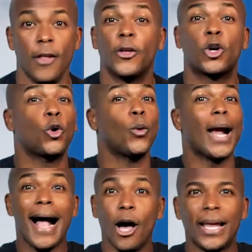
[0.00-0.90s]
The
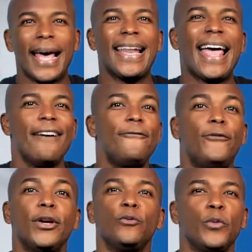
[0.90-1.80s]
crowd had
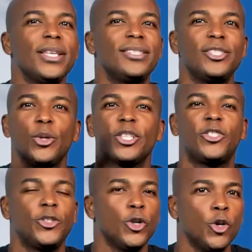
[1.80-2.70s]
every reason to
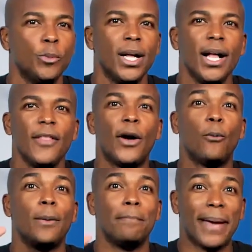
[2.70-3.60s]
assume that
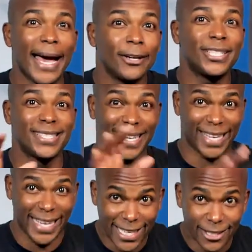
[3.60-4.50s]
what mattered to
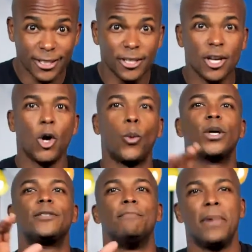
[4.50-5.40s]
Zacchaeus
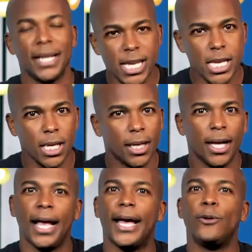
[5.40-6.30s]
was money
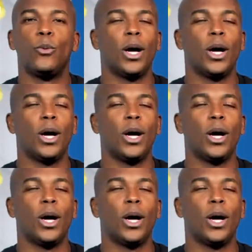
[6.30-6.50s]
and